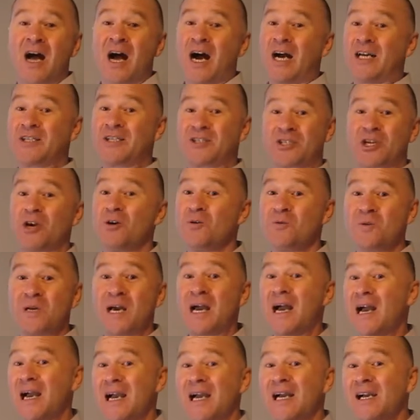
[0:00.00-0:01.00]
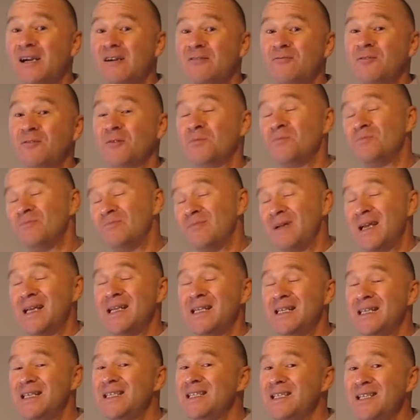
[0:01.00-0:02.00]
I don't have
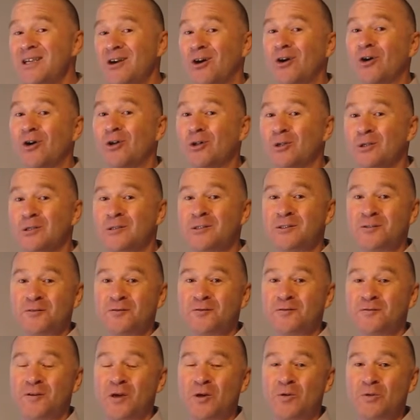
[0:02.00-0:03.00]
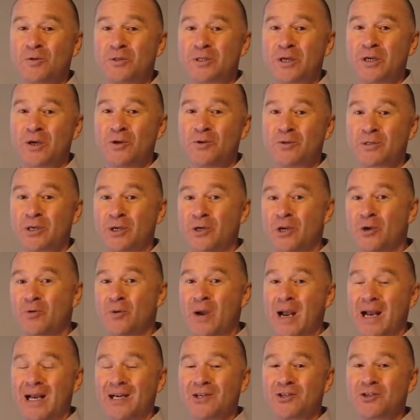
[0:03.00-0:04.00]
many old photos. I
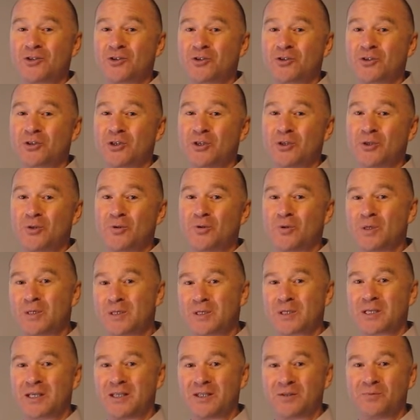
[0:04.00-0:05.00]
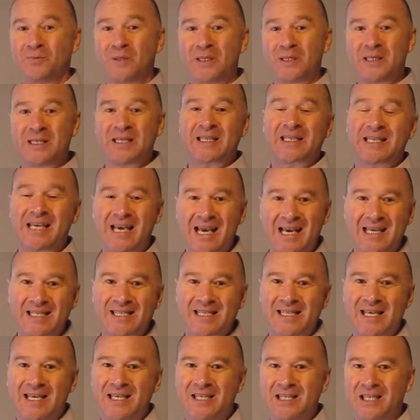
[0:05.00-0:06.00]
know Andrew has kind of been the
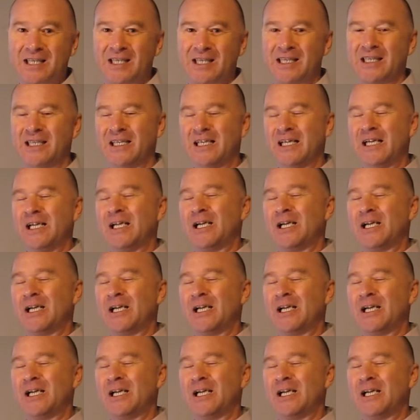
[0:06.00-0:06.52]
caretaker.